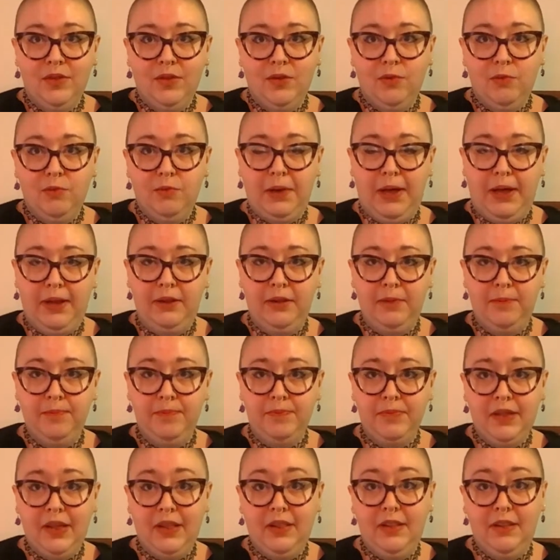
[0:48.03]
Well,
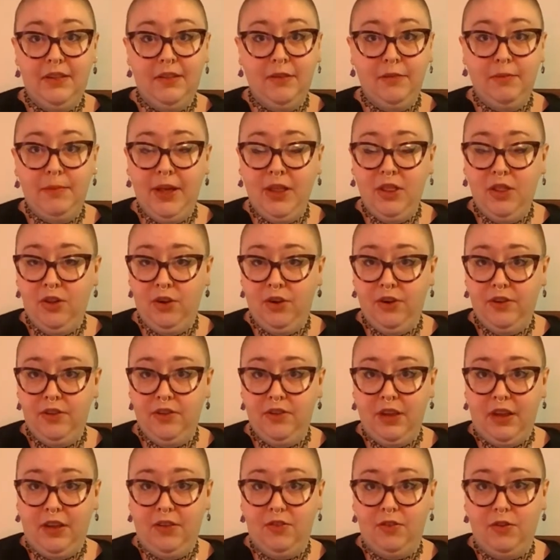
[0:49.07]
this is my third
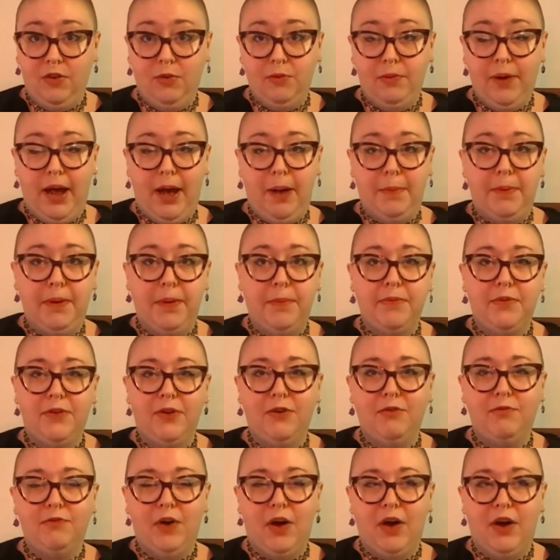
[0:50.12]
seasonal wrap-up
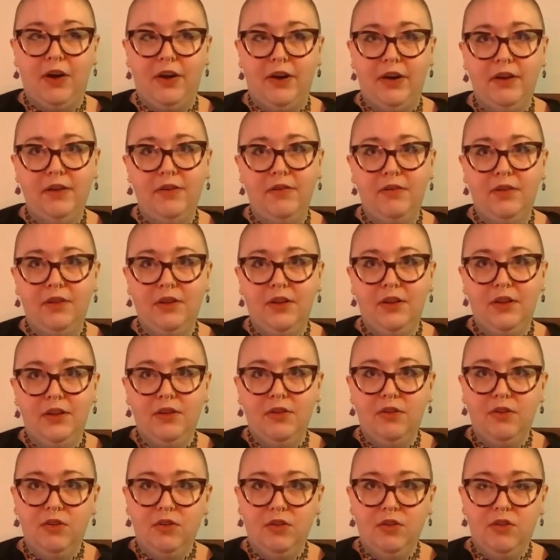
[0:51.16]
so far,
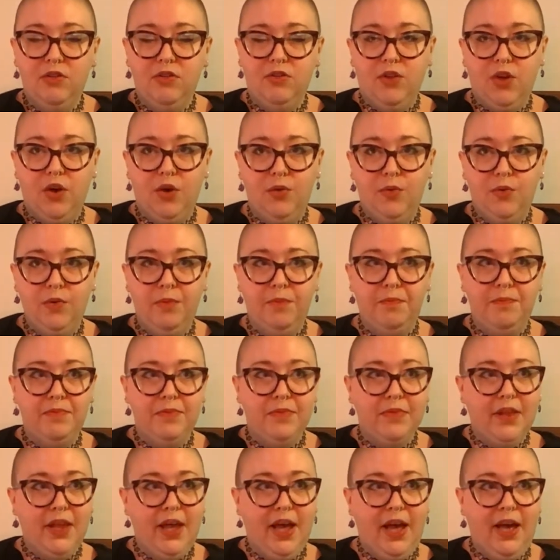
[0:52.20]
so
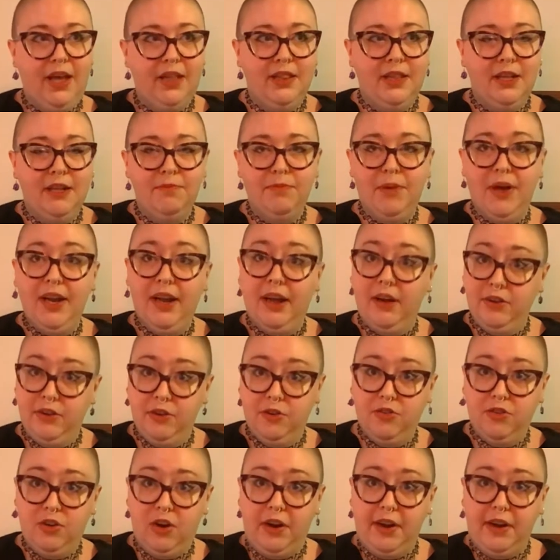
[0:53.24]
I think by now
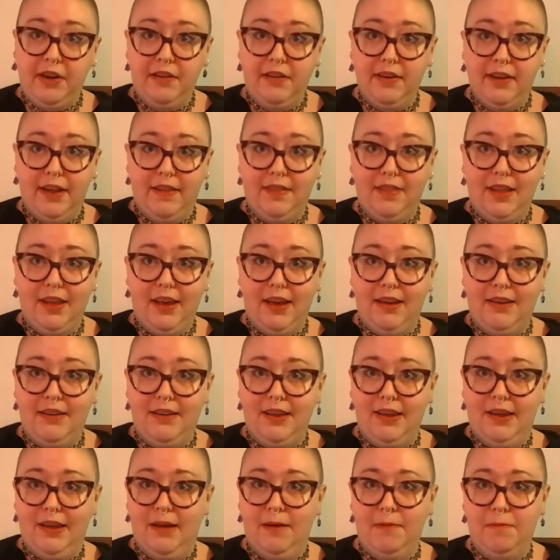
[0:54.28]
you're starting to get the
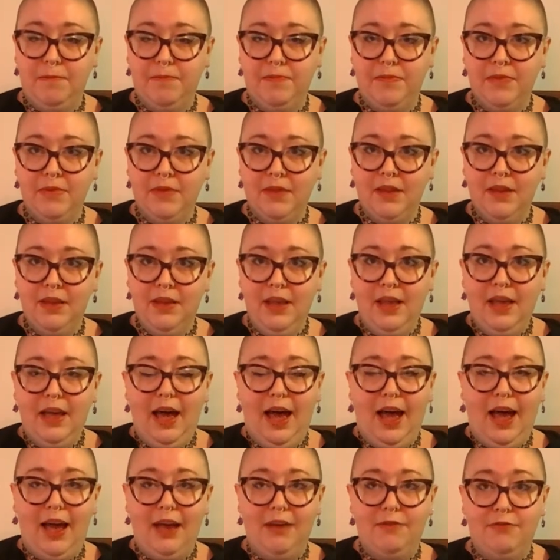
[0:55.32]
idea.
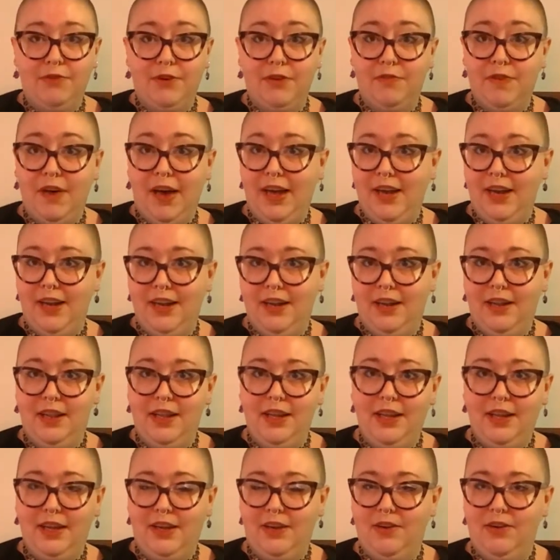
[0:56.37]
I've divided the
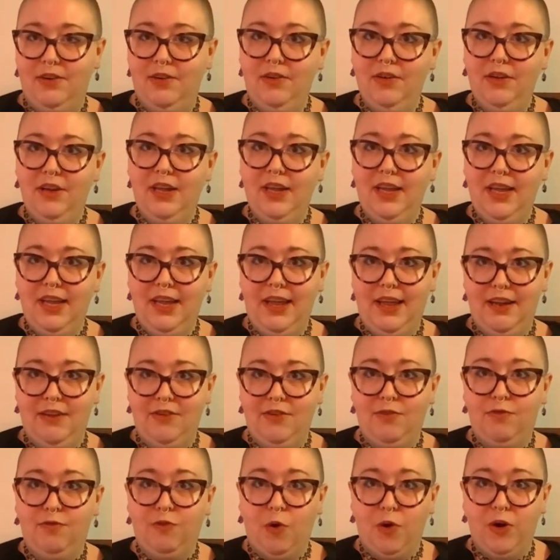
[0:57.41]
year
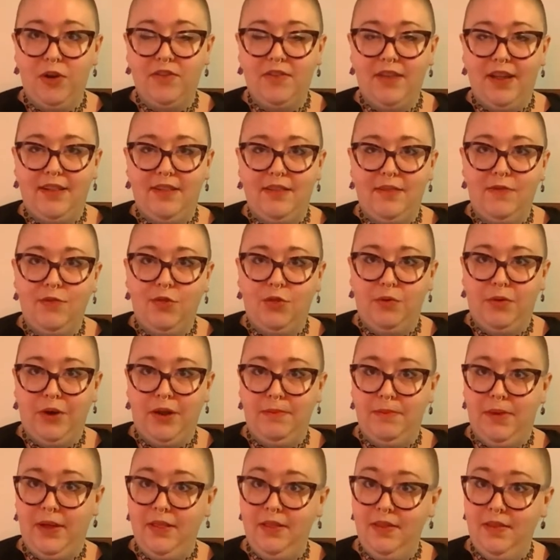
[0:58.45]
into 4 sets of 3
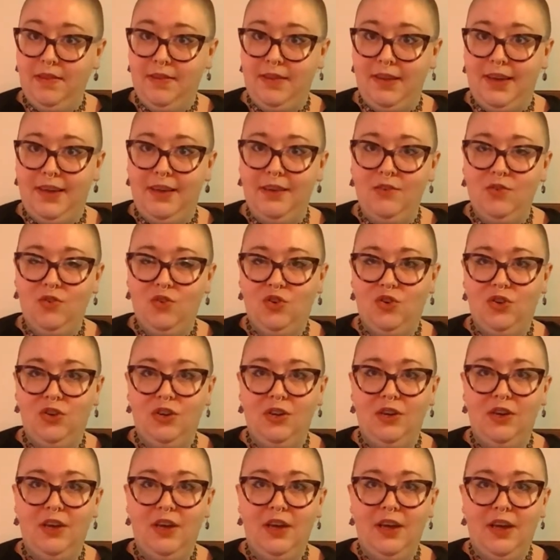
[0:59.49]
months each,
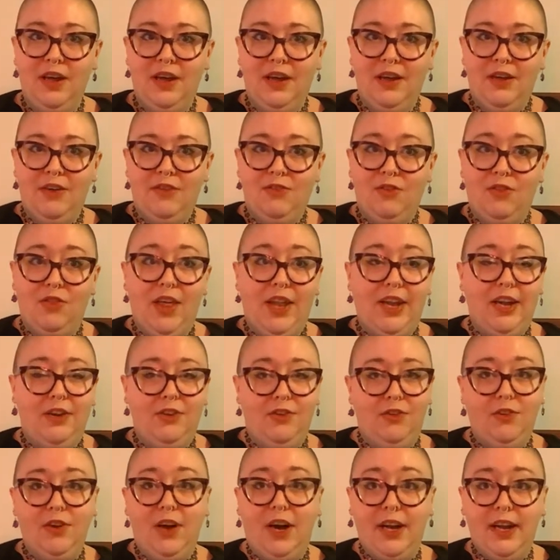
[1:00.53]
so that I
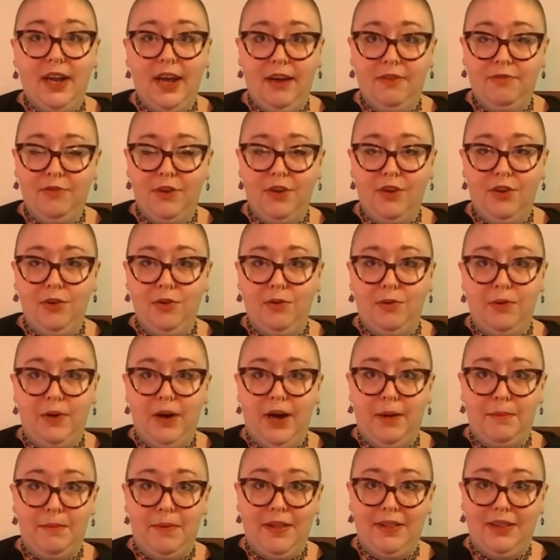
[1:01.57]
do not have to do
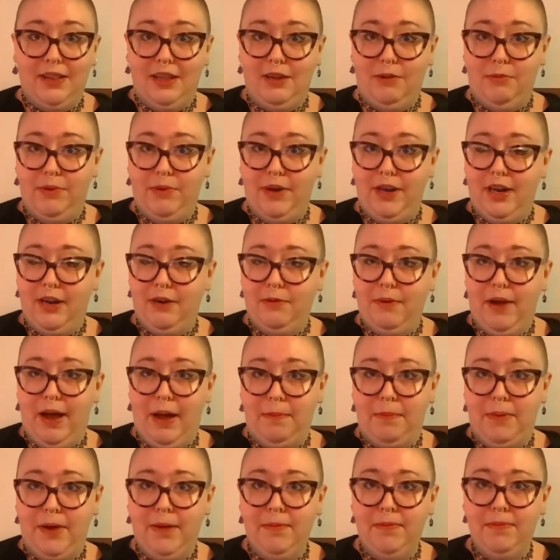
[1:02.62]
a monthly reading
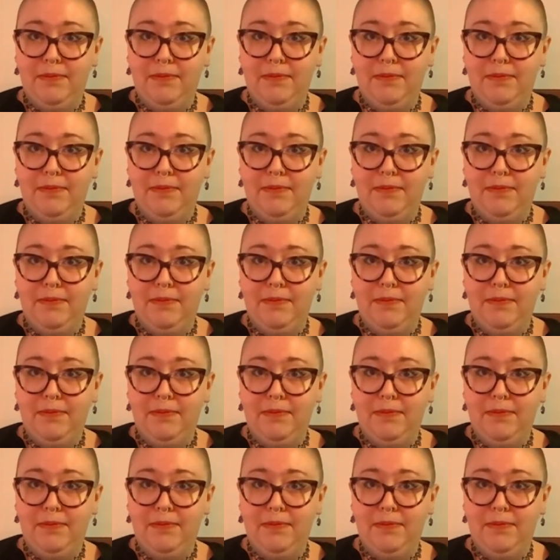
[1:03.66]
wrap-up,